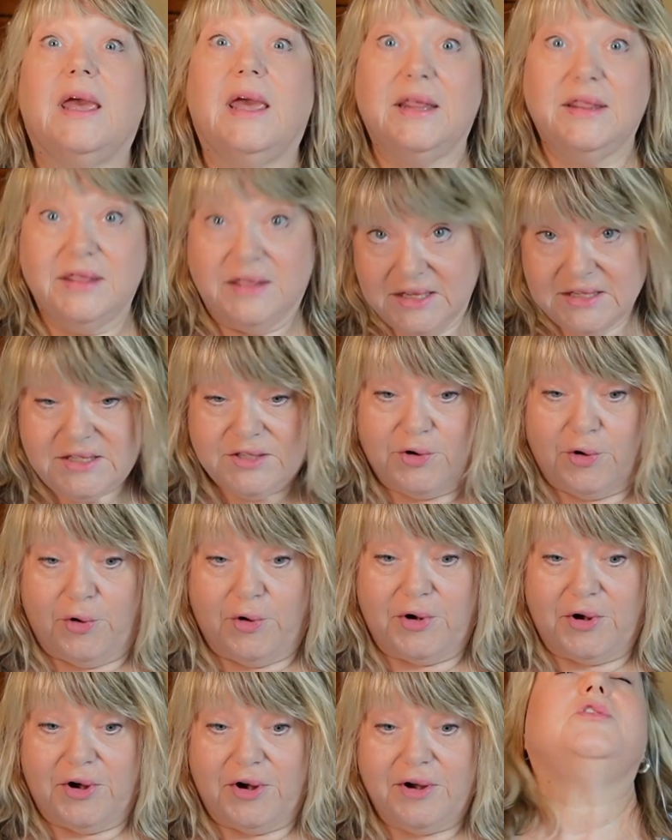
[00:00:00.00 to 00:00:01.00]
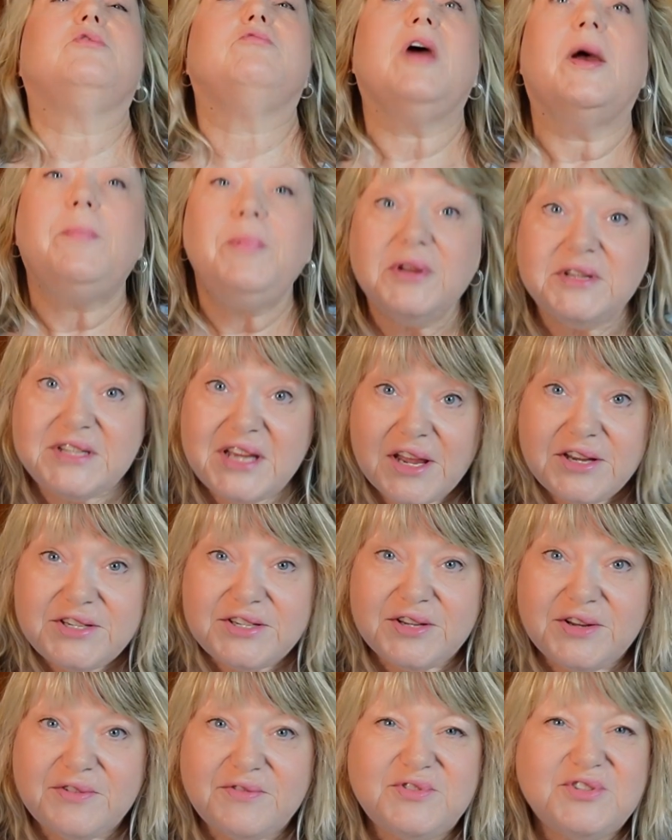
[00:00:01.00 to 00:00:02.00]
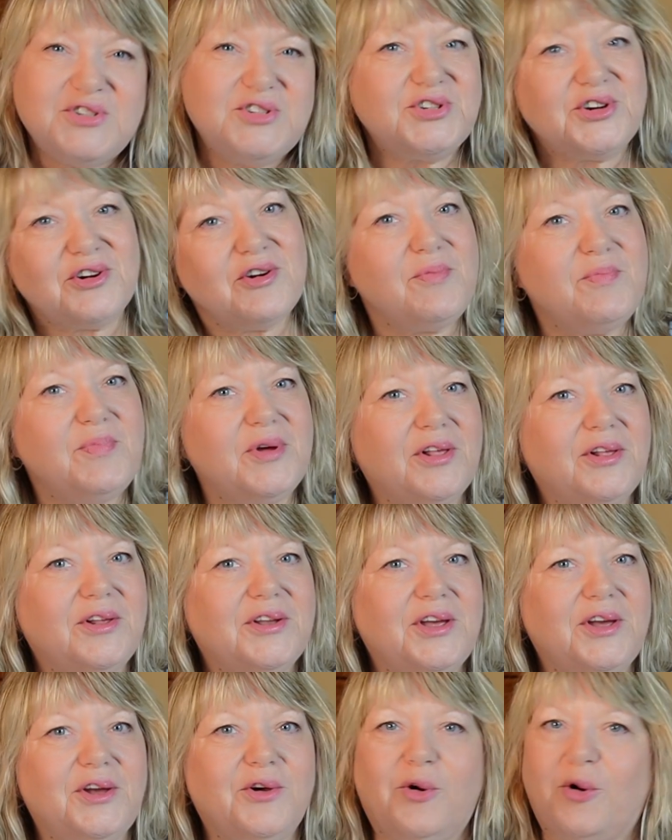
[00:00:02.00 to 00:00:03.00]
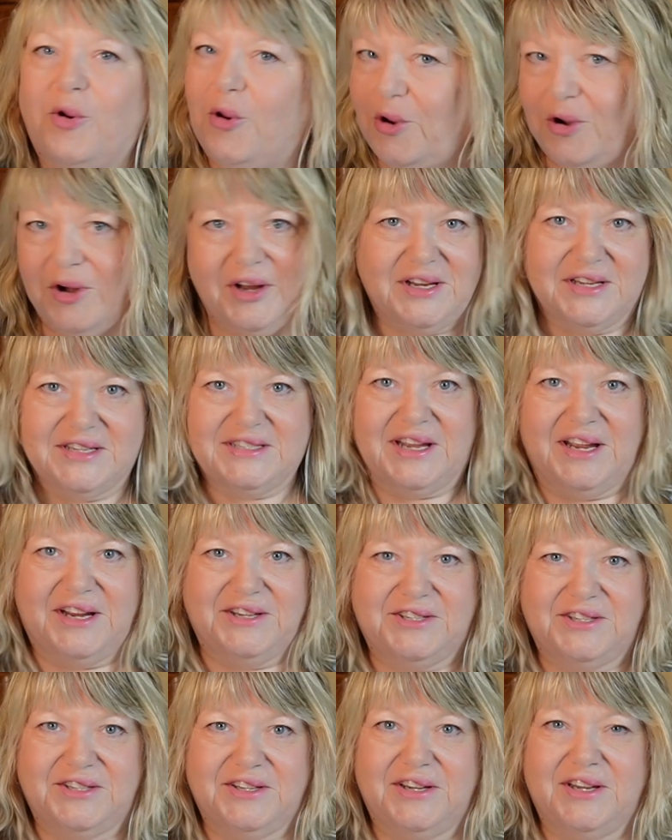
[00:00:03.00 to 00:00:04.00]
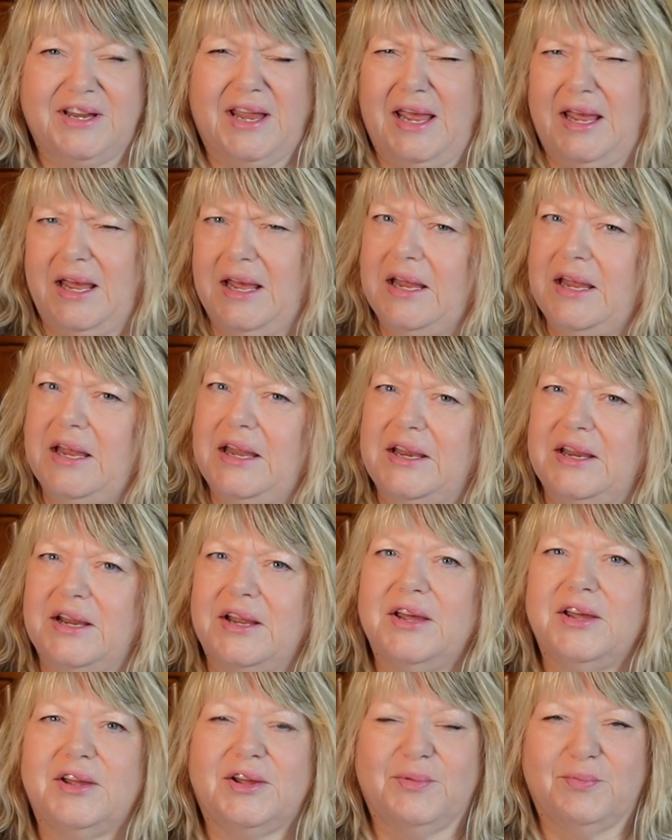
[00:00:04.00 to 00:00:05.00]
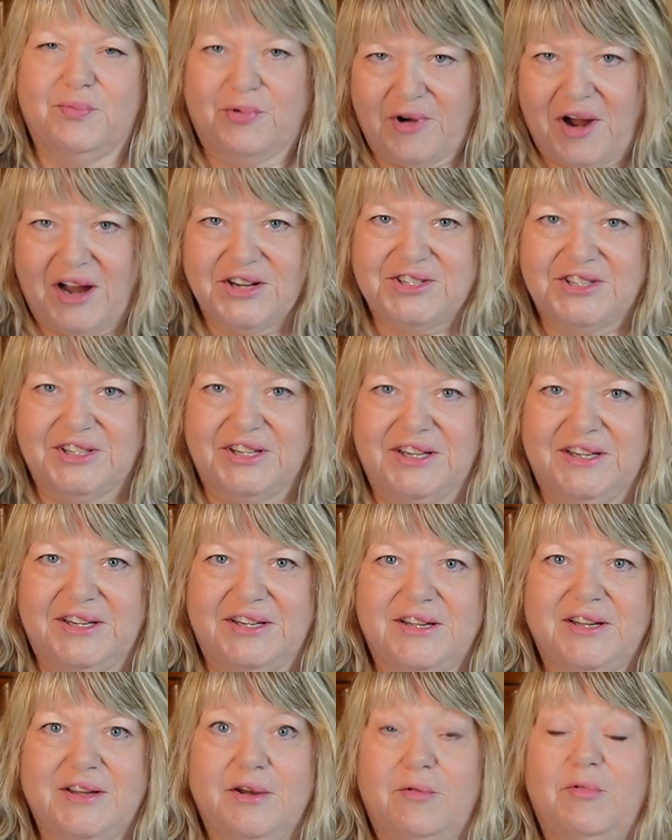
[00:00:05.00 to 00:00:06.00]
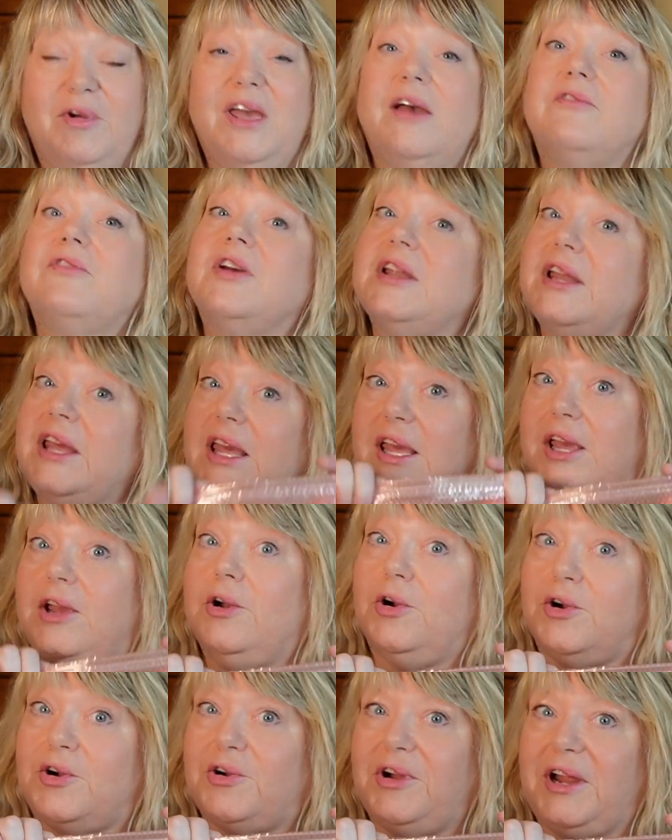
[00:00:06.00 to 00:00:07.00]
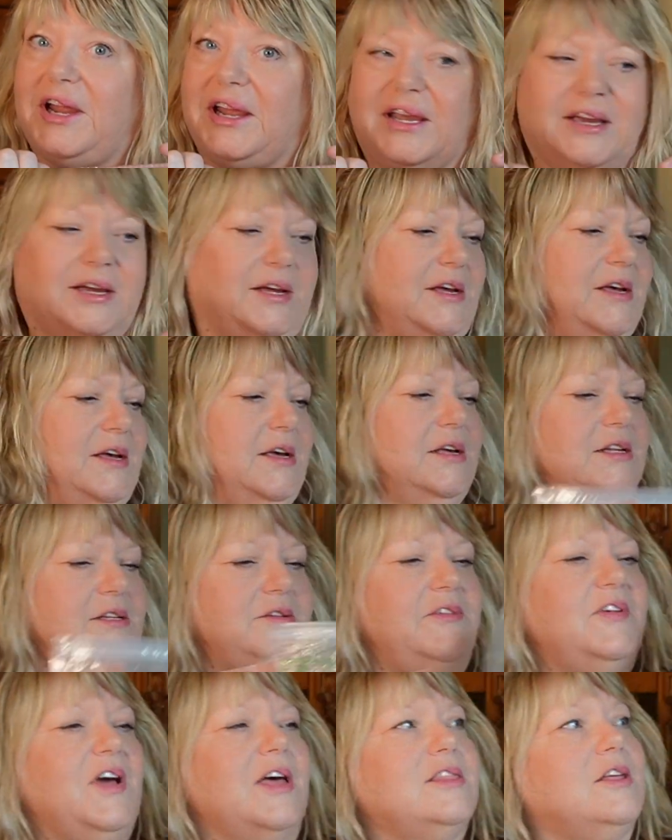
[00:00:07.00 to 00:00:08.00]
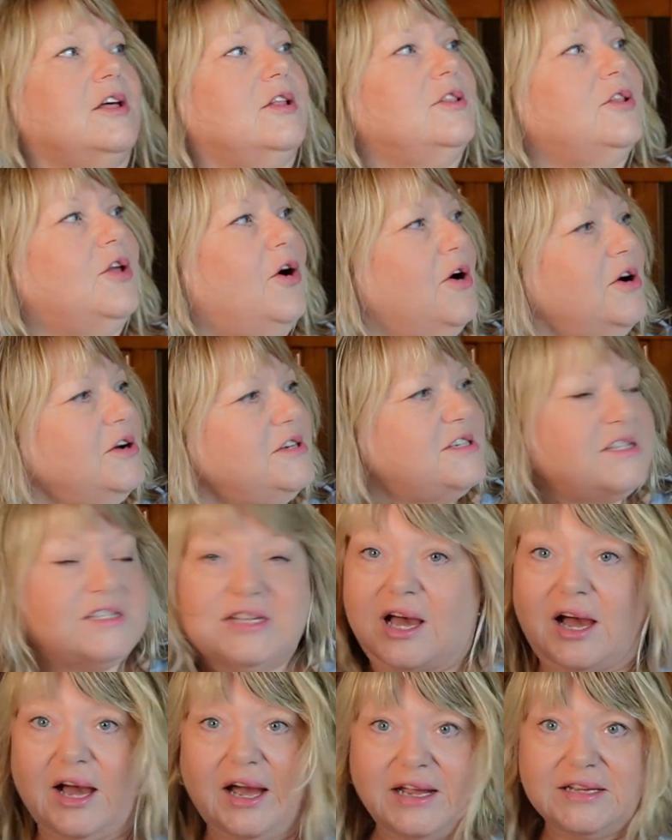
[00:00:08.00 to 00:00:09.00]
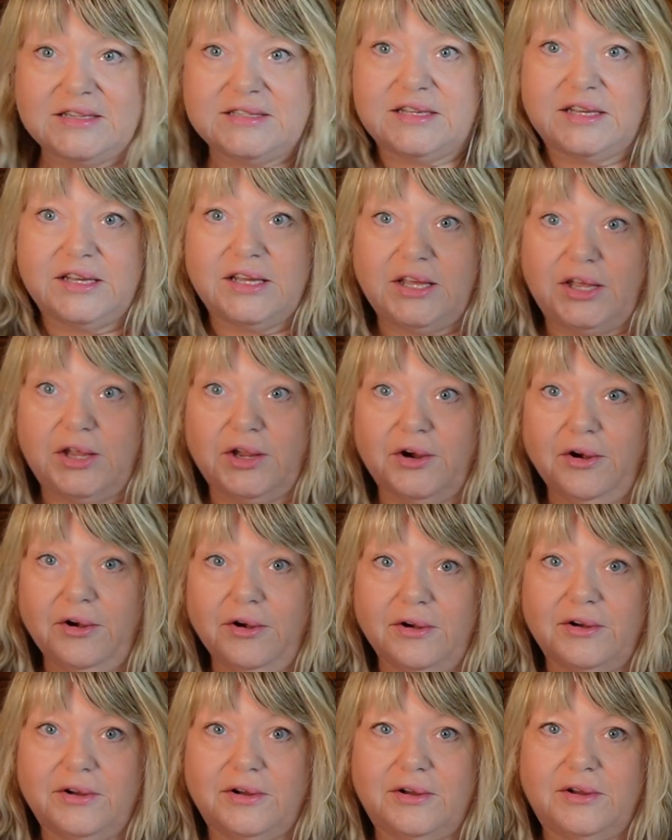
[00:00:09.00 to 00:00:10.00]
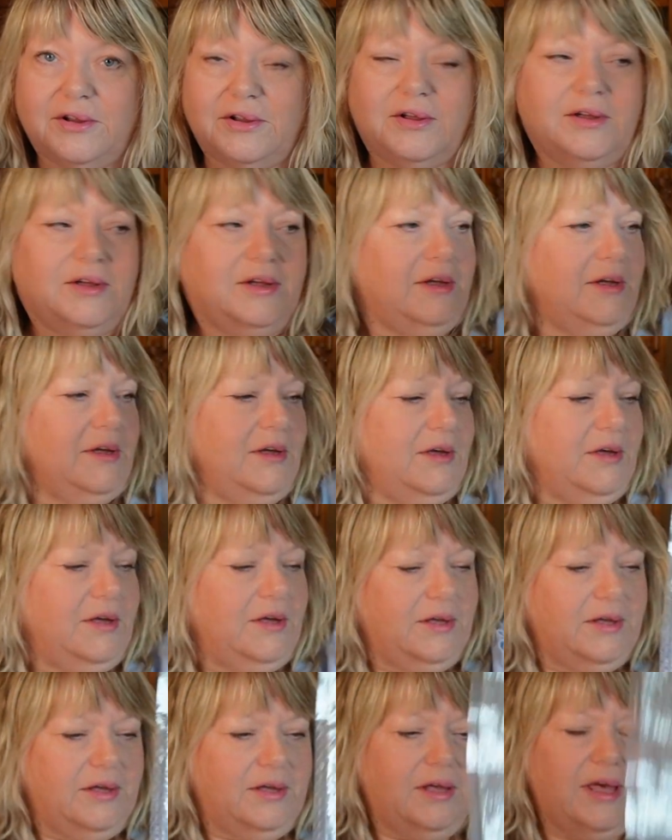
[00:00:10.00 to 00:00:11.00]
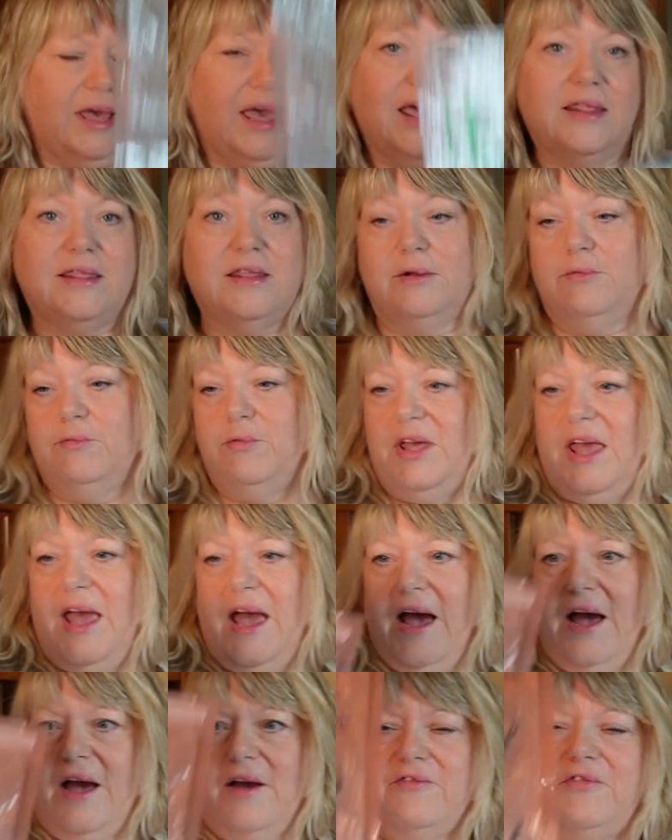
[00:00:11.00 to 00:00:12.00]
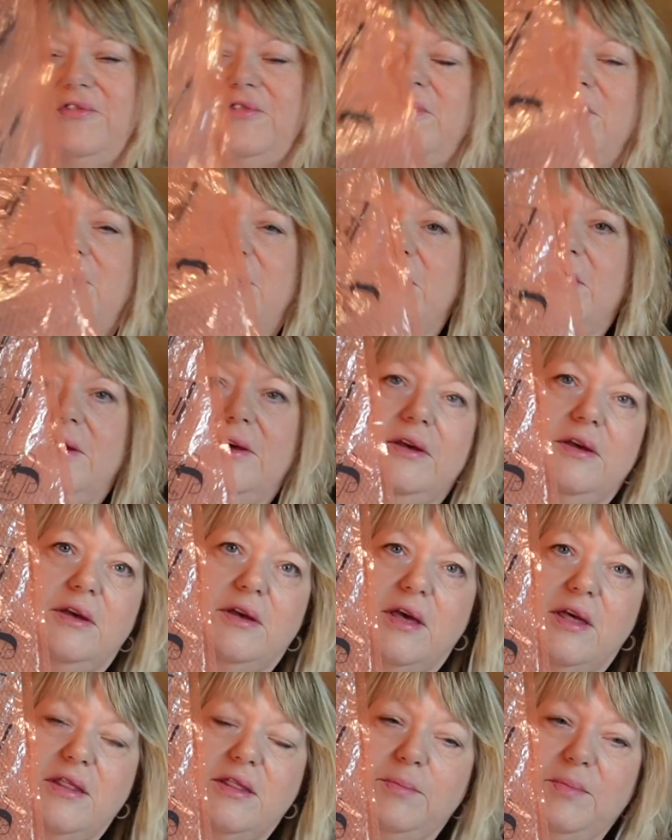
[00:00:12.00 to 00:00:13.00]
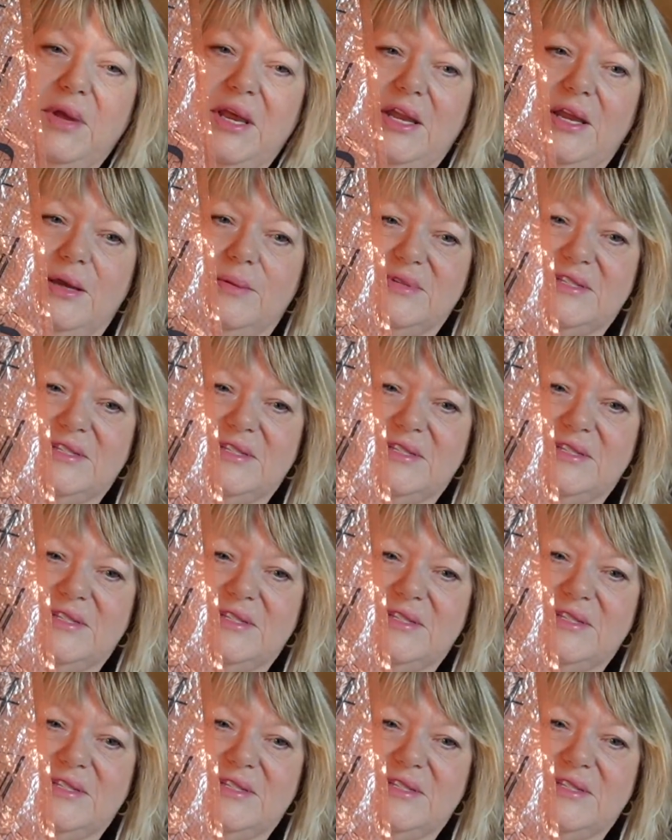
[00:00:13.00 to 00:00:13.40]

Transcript: In this corner, the reputation of durability, organization, and compression, we have Eagle Creek. We've got the large size here, and then we have the medium